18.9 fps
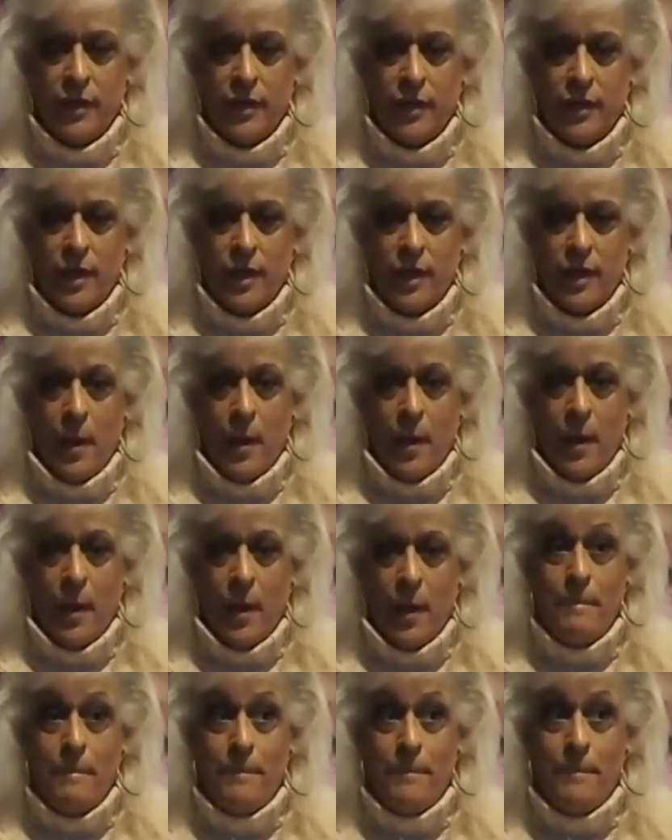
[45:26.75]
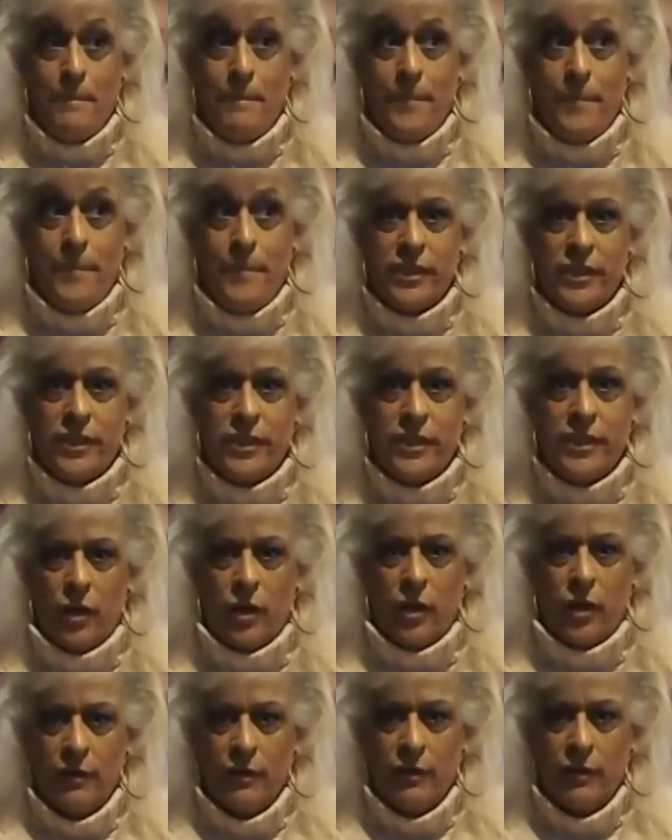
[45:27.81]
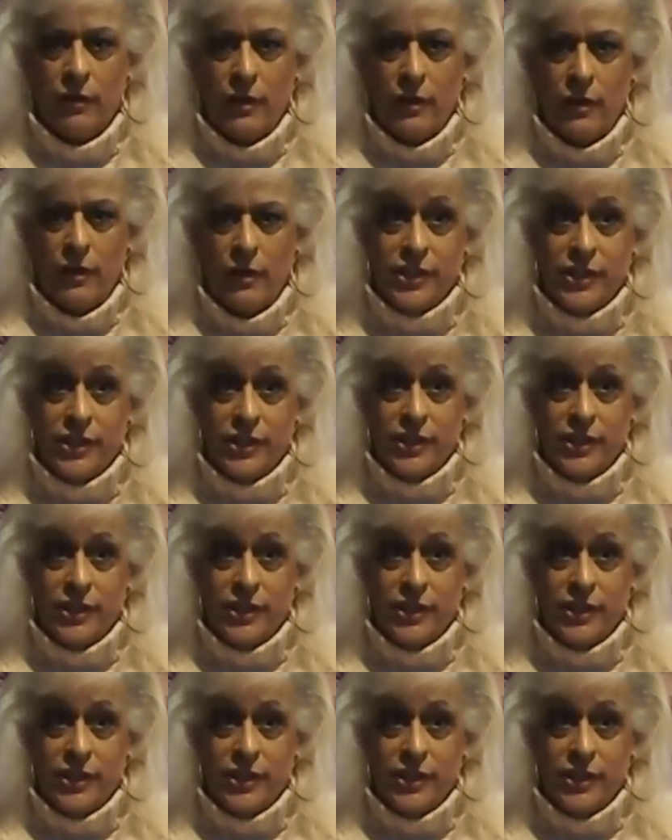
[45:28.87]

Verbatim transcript: pissed off, and she lets her have it.